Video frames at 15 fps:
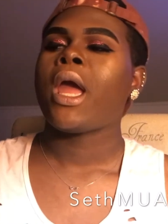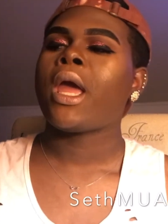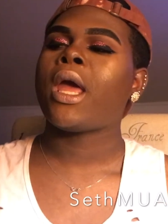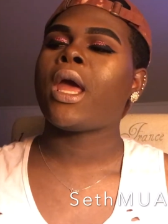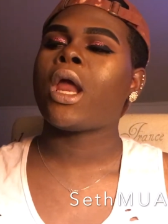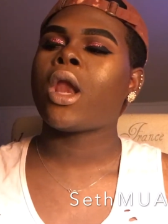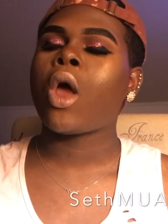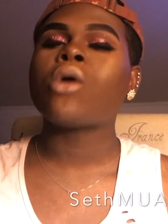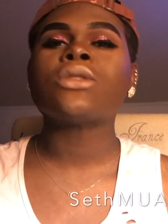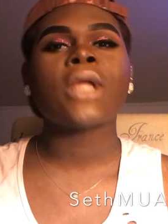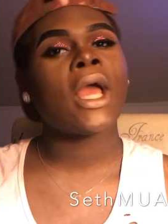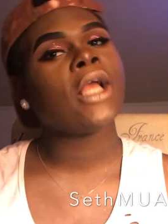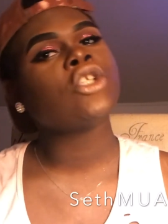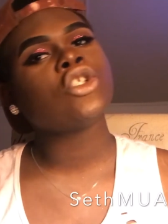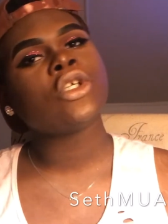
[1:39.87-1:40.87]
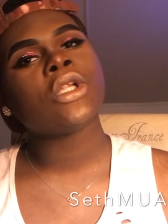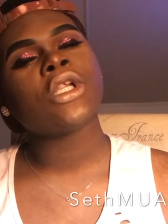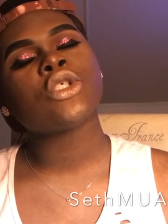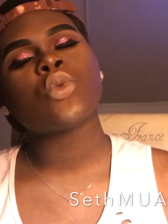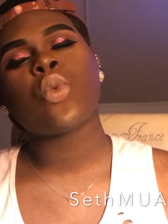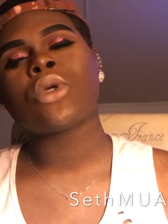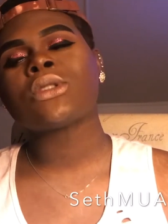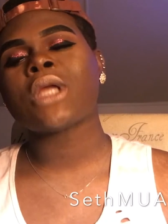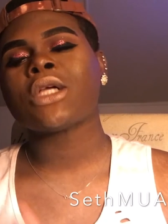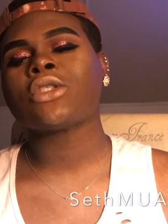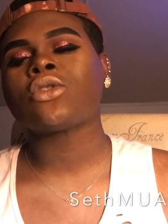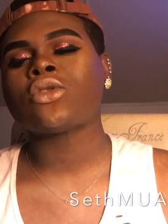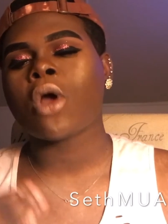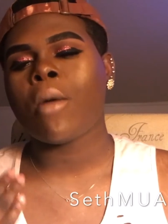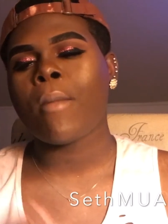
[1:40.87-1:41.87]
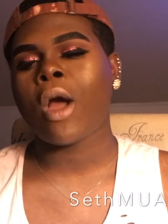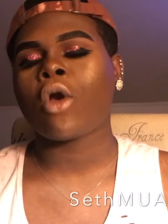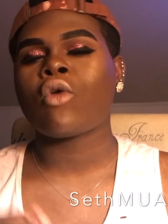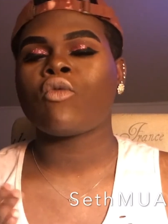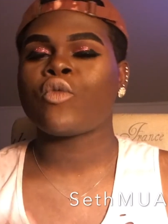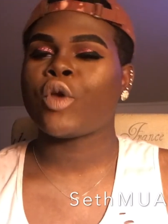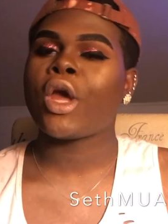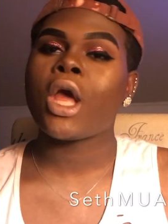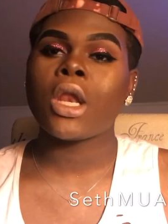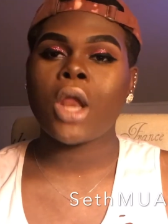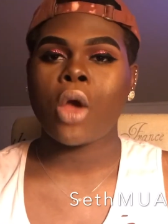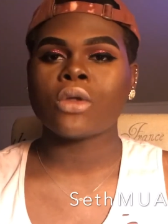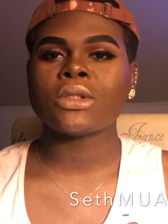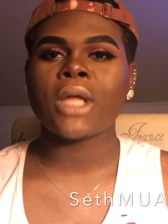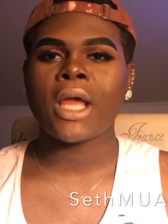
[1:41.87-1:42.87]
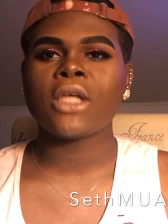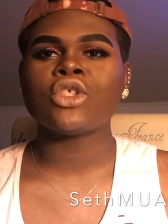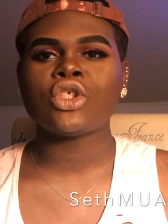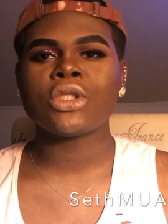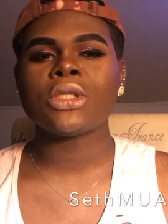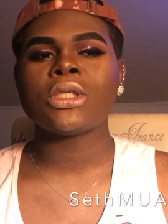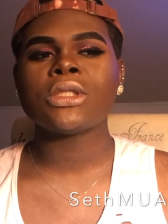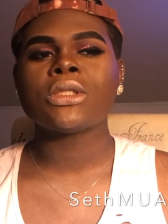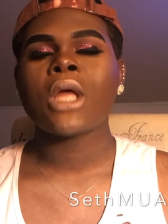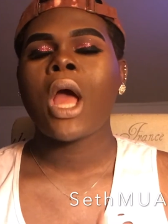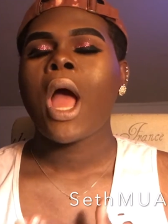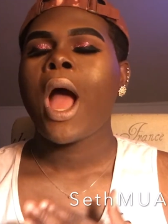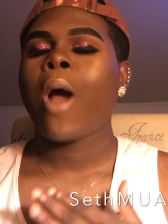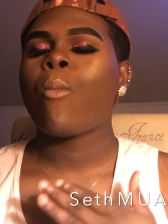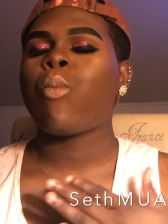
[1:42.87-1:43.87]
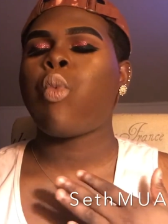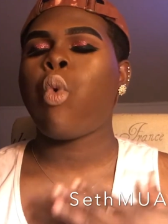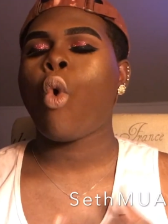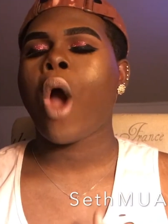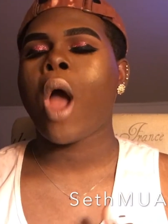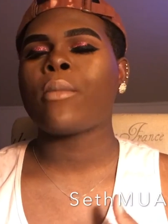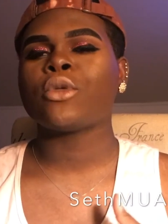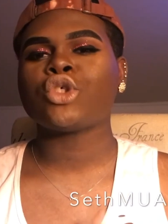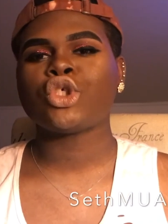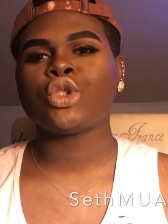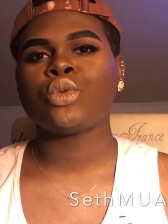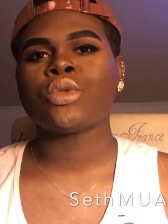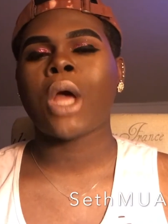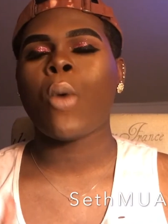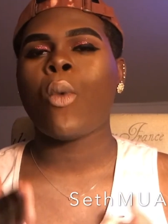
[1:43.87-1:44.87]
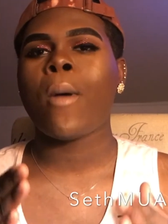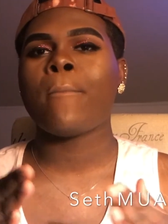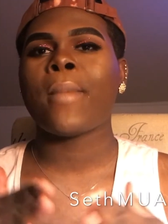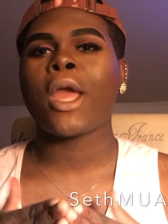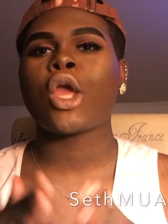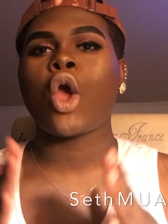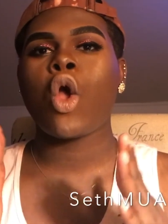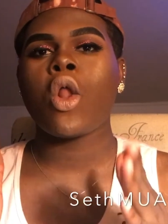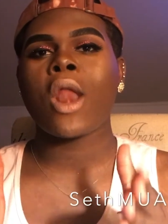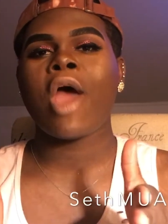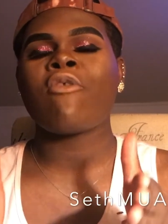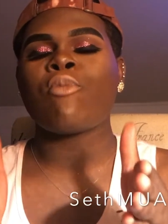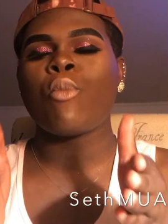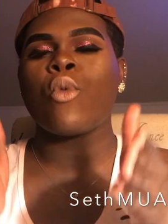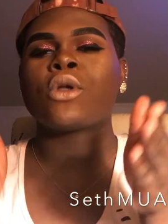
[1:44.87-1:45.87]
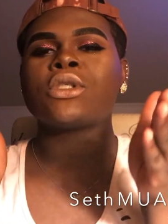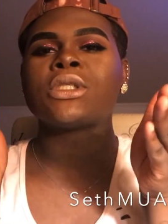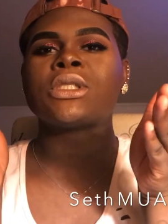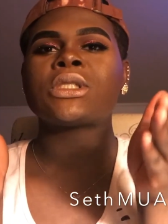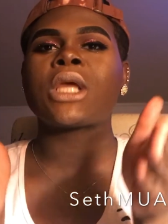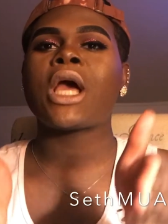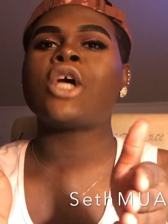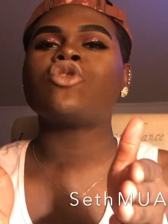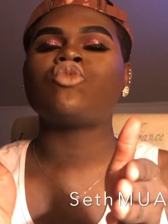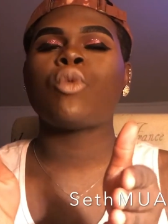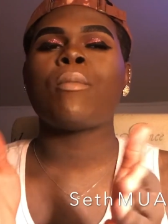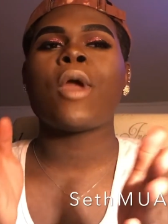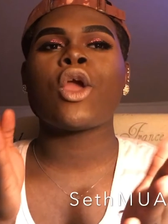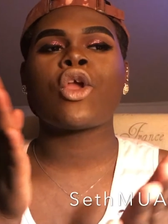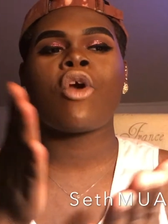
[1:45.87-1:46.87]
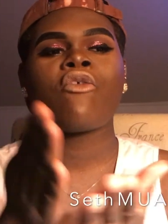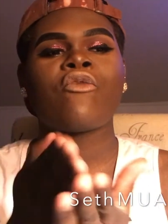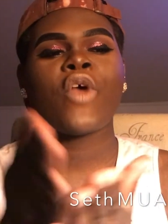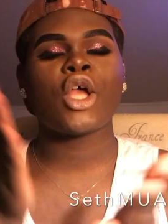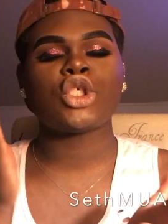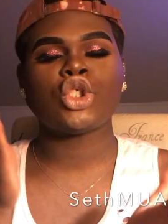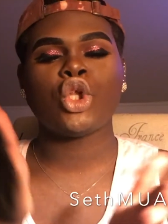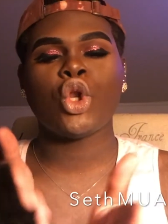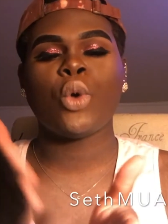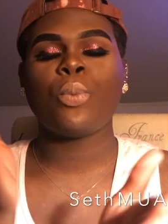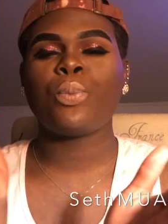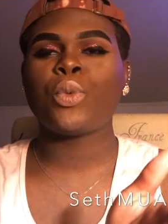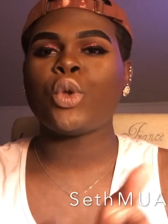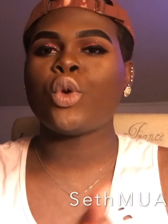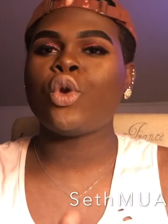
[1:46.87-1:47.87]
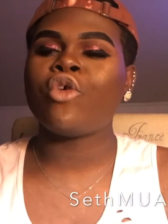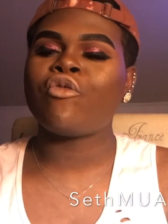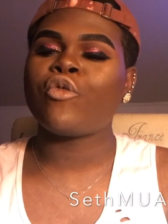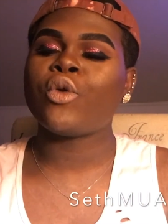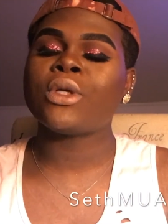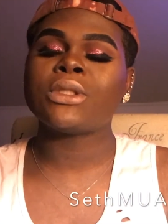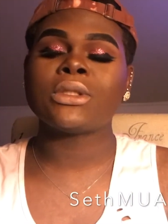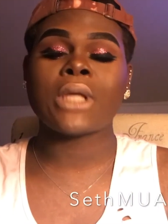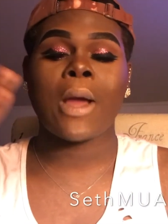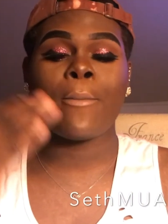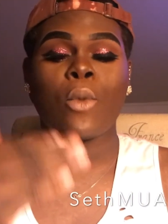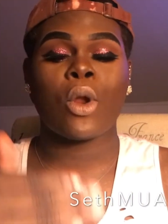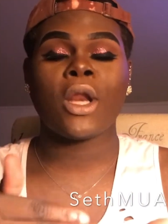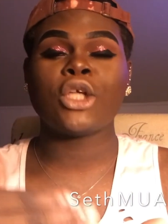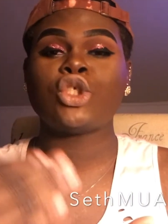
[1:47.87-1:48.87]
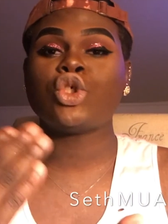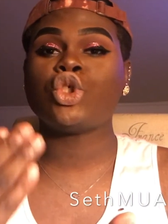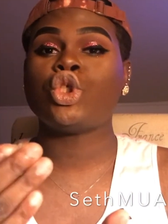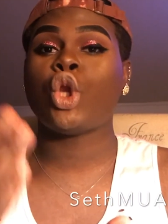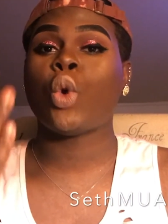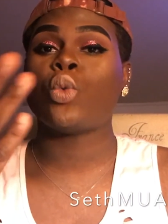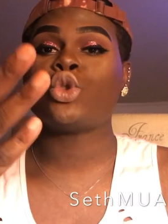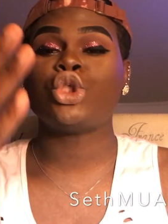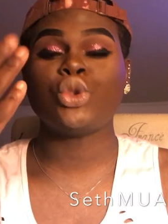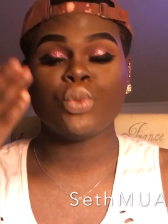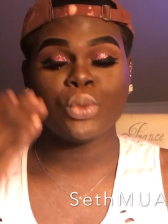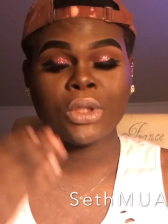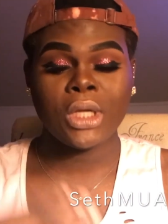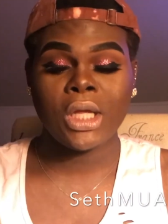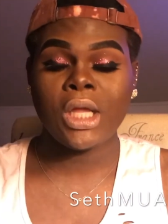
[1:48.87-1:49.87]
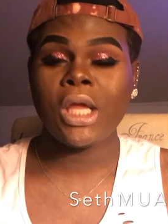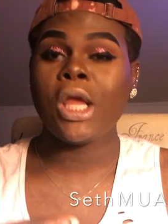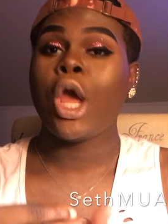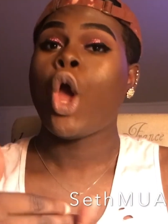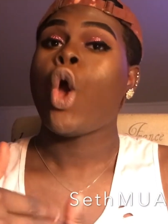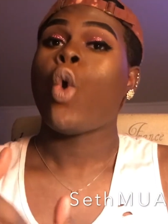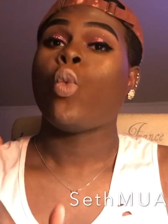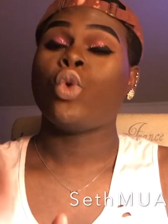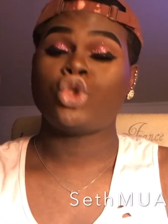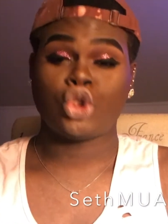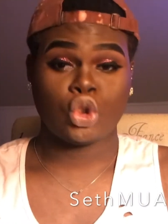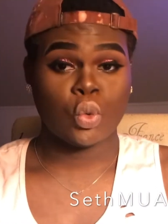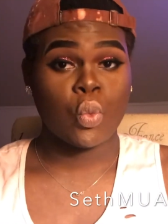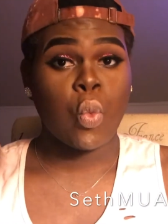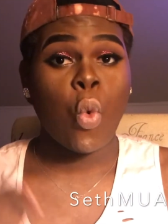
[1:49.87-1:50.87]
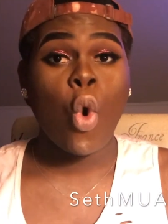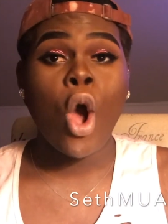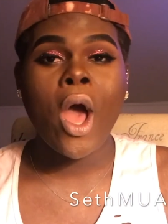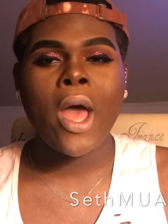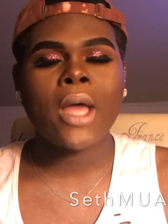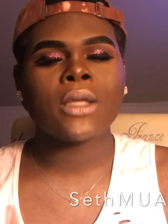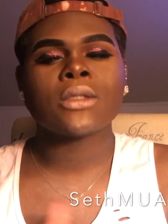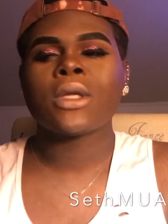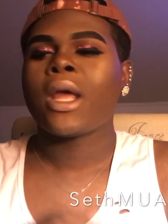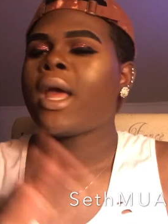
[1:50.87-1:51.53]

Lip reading: in Los Angeles. Once I start my career in Los Angeles, I promise you I will make your life more disgusting, make your face look beautiful. I'm gonna let you know what you need, what you want,